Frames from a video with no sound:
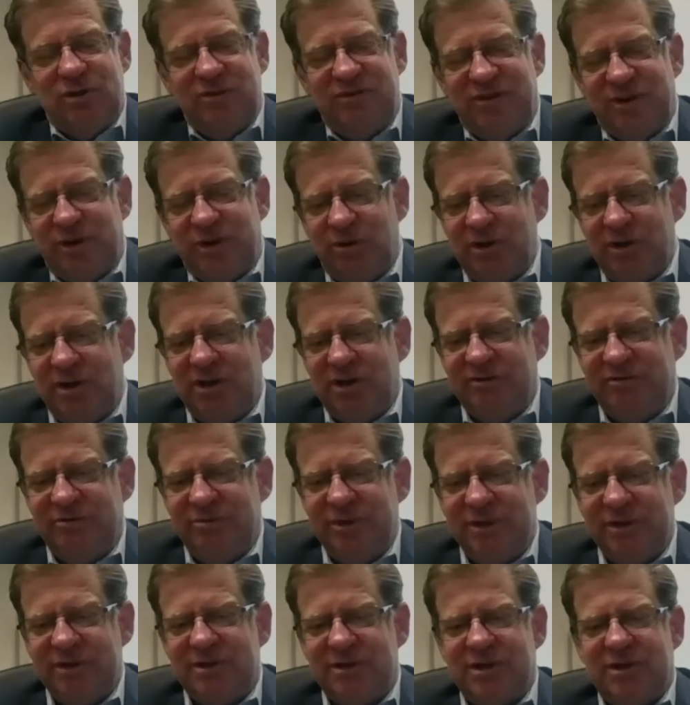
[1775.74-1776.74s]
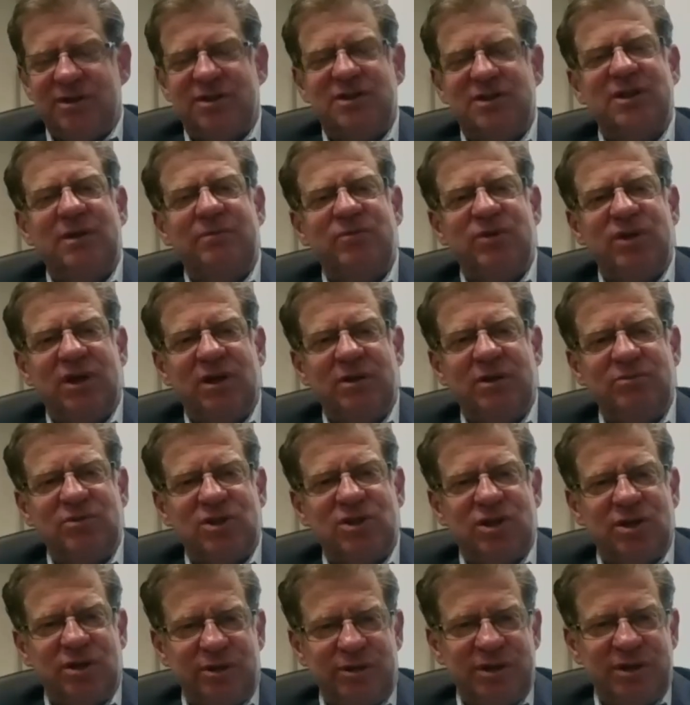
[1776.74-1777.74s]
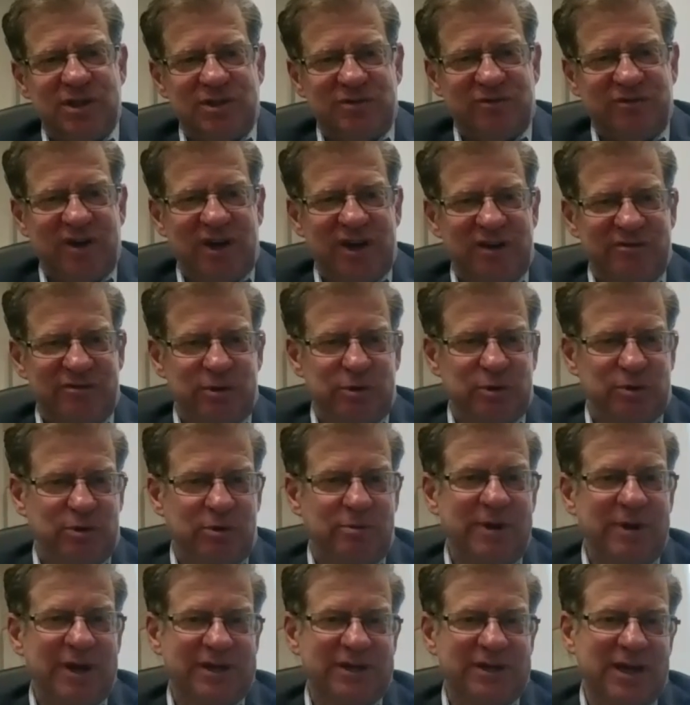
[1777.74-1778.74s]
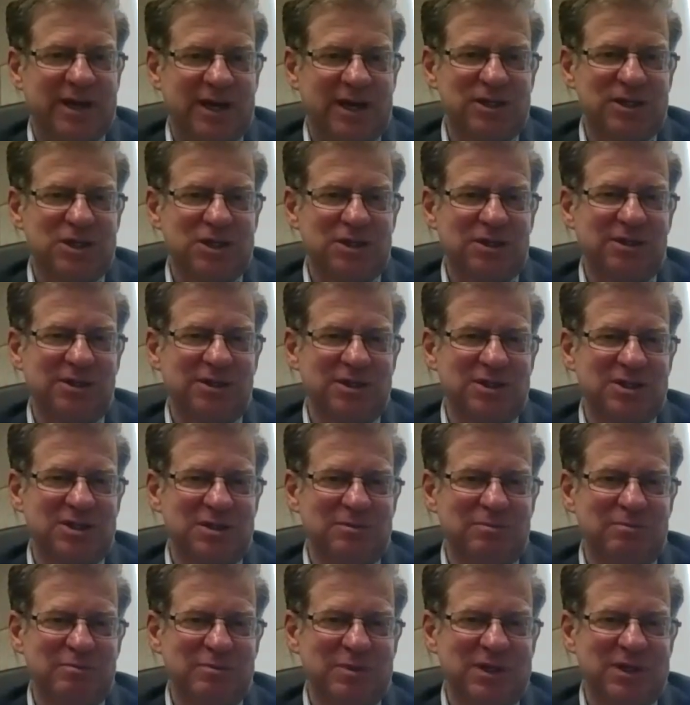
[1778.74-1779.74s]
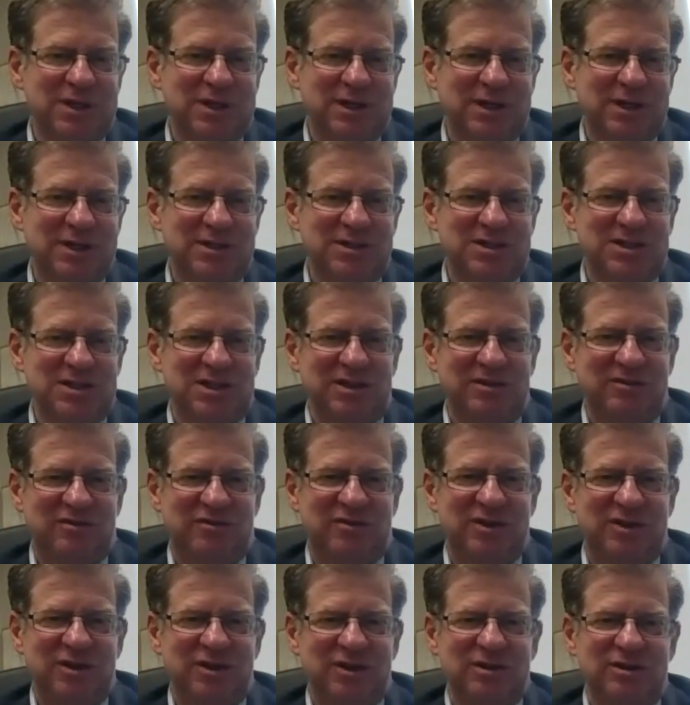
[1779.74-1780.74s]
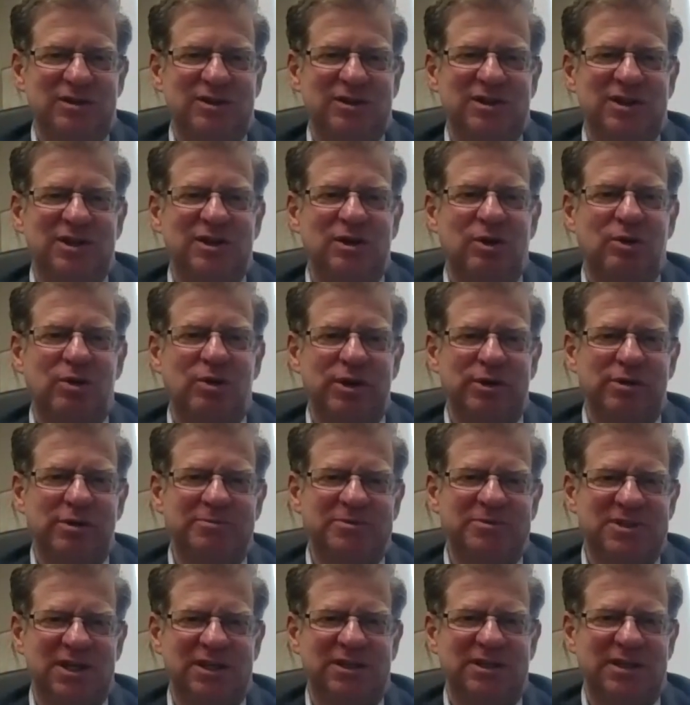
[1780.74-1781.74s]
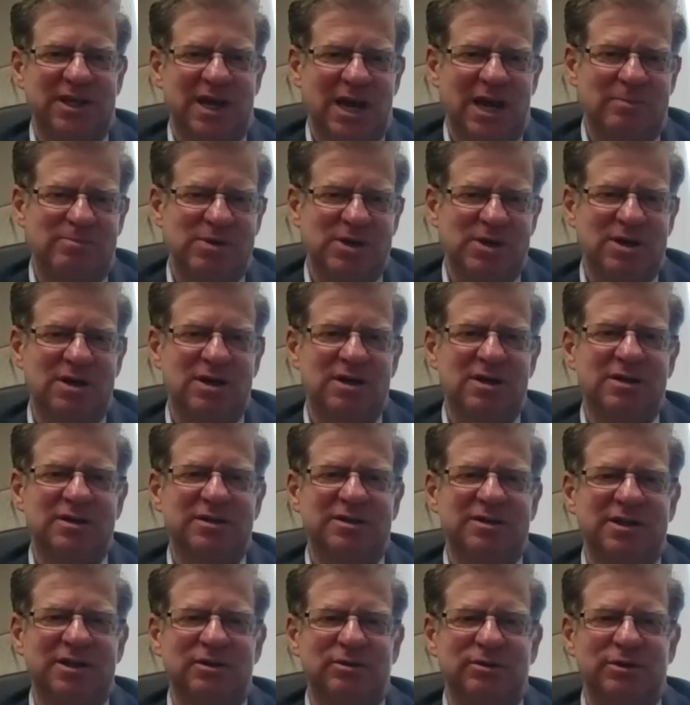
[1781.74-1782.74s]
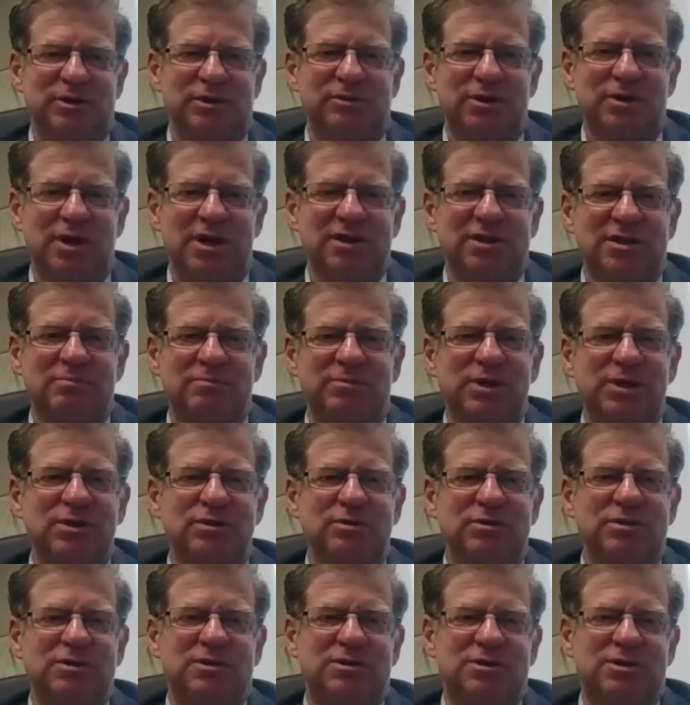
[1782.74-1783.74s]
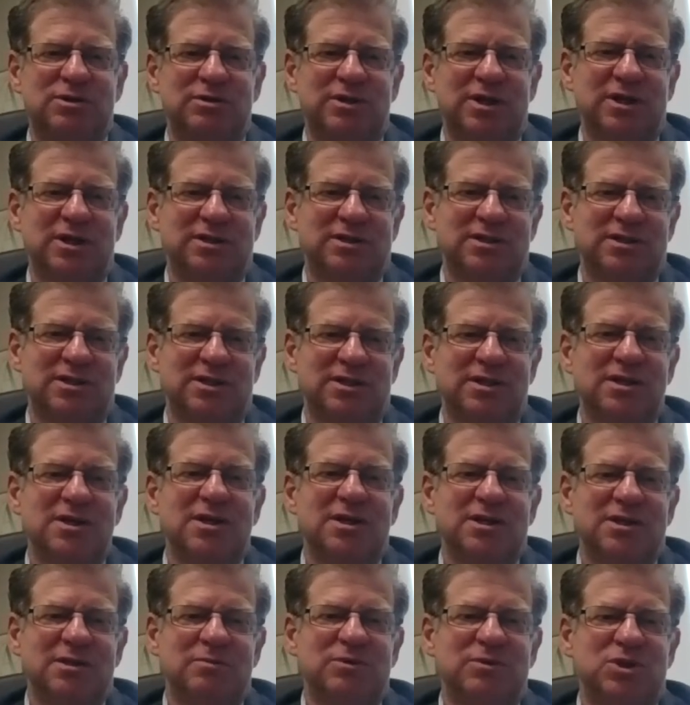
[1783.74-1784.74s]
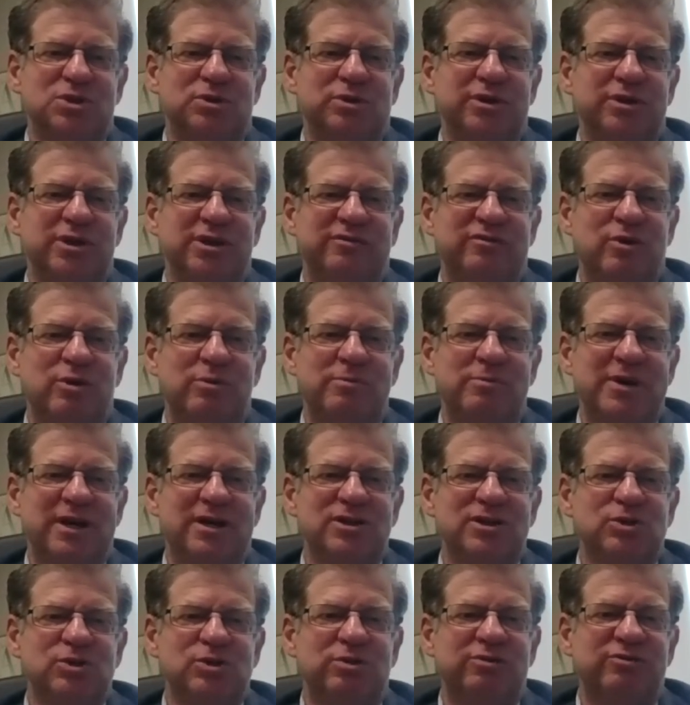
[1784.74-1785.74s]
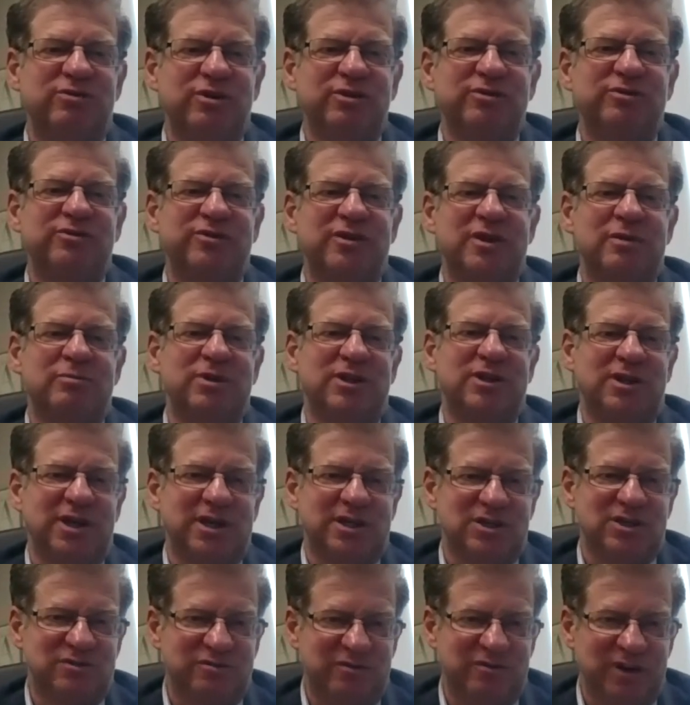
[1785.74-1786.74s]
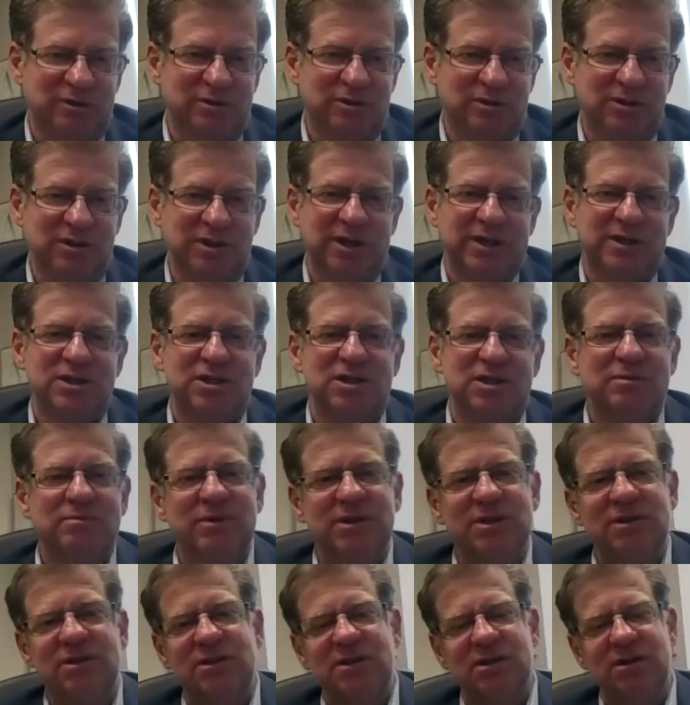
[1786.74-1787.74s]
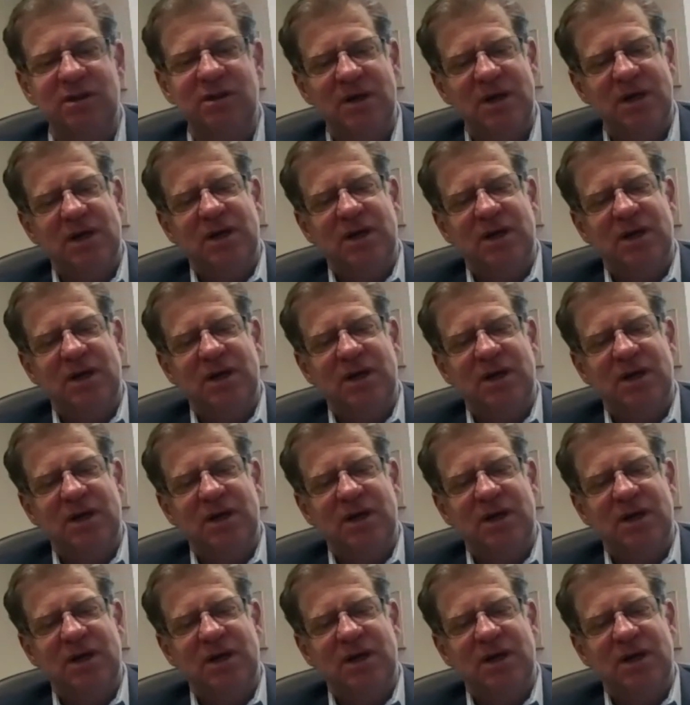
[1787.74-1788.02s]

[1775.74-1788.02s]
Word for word: the federal government uh, sometimes curries favor of Quebec nationalism because they feel that they don't want to upset the apple cart, they don't want to rock the boat, so that uh, the majority of Quebecers will vote for them in the next federal election. But uh,